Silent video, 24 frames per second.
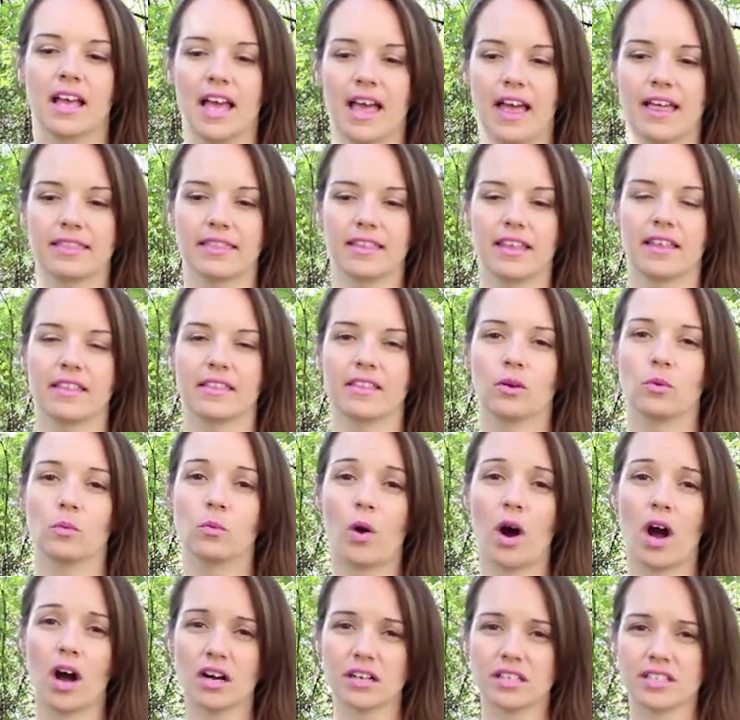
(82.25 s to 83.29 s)
And then the
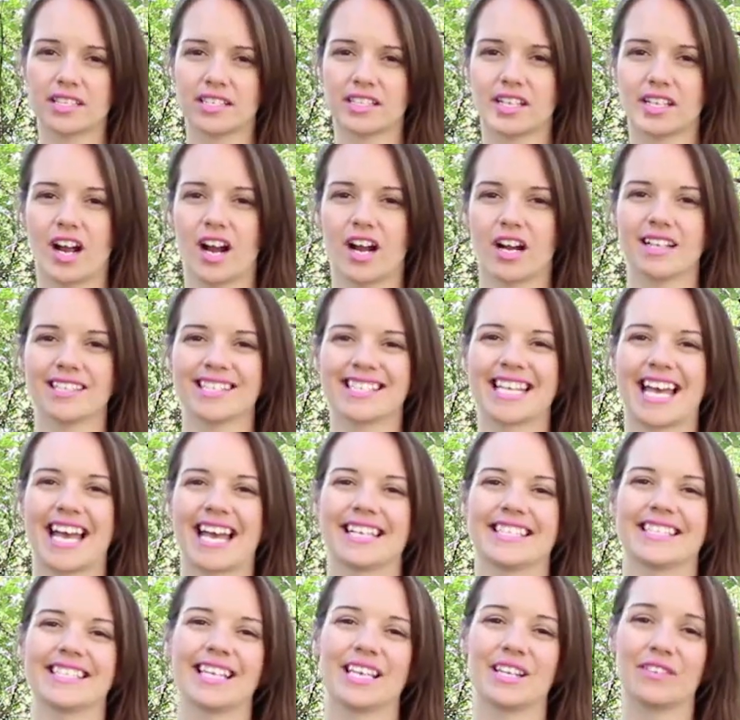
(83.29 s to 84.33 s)
walk starts
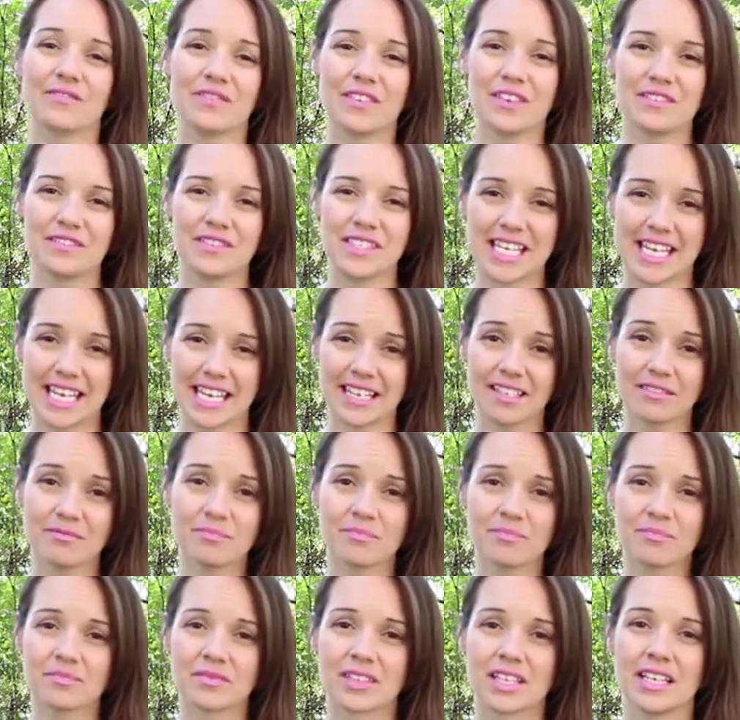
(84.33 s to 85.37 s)
at ten fifteen.
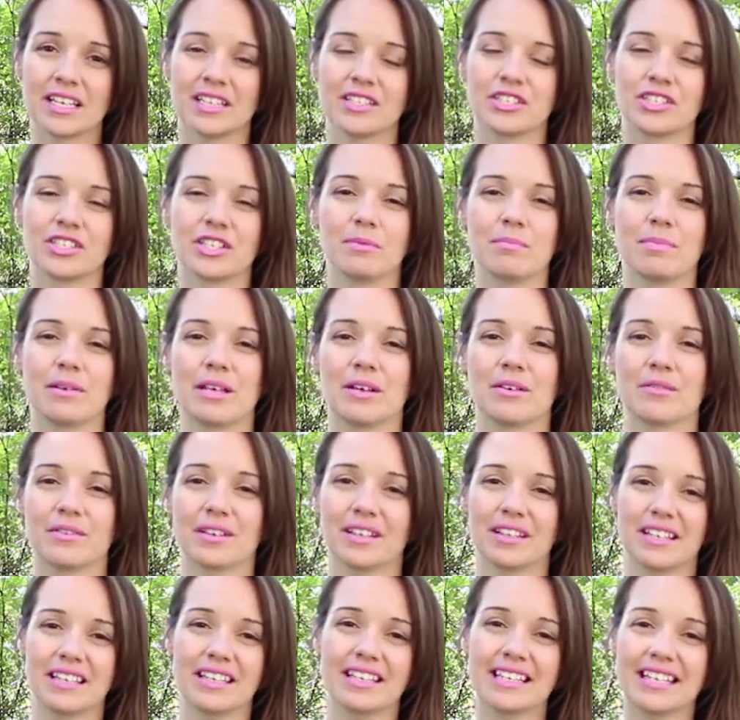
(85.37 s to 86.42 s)
Should be a
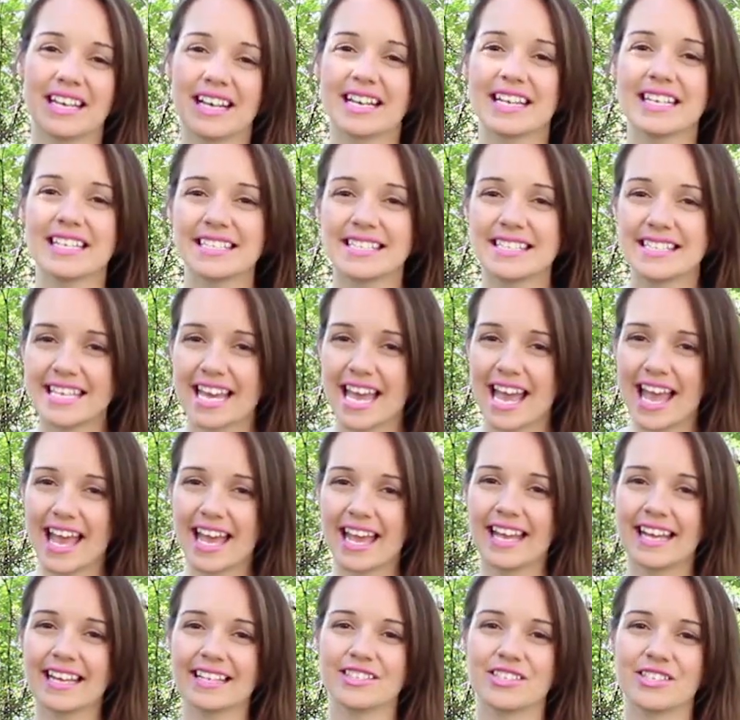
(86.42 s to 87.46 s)
really nice
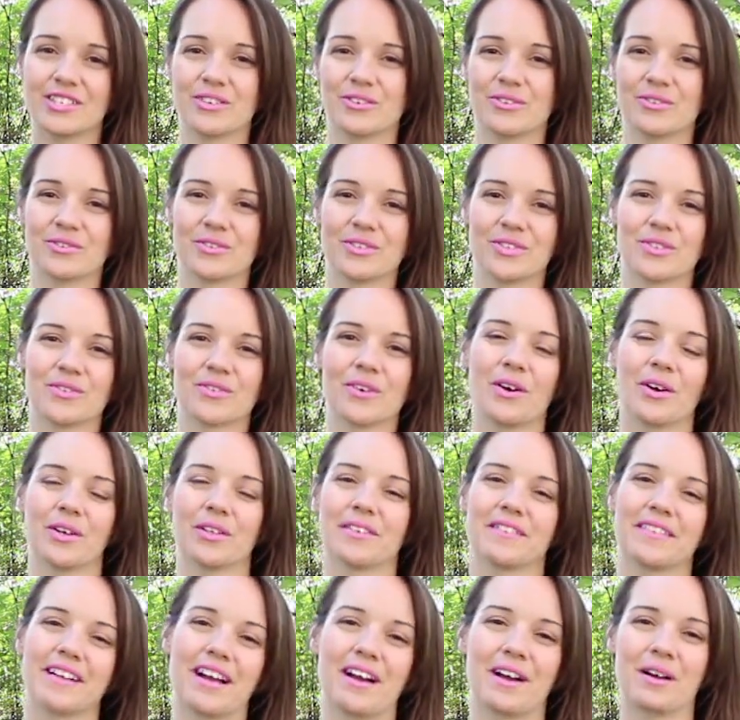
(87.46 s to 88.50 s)
day to stroll
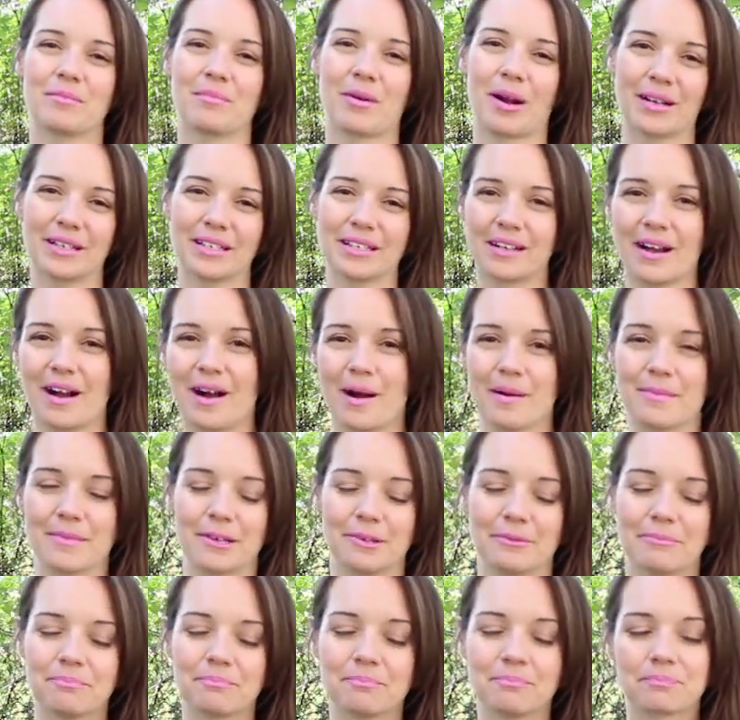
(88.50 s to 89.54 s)
around Market
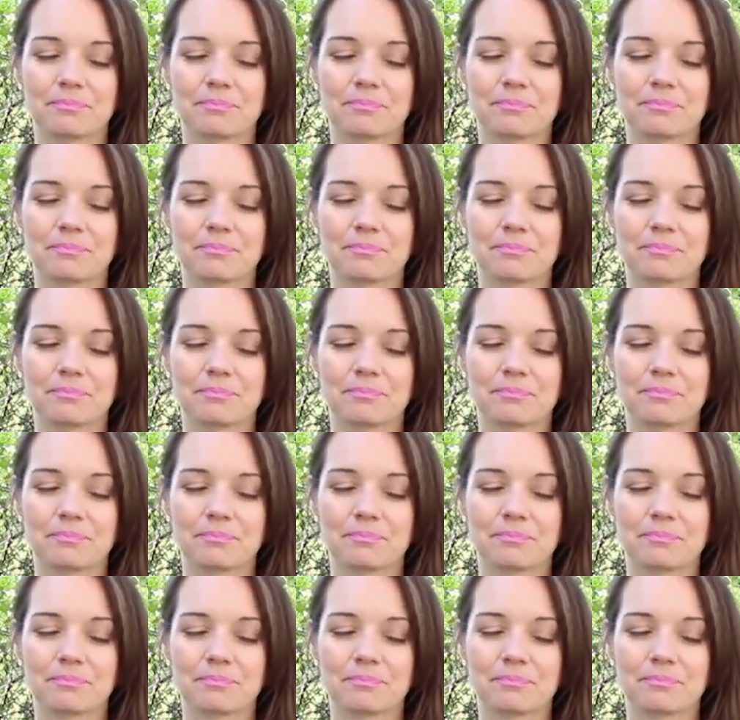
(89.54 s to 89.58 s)
Common.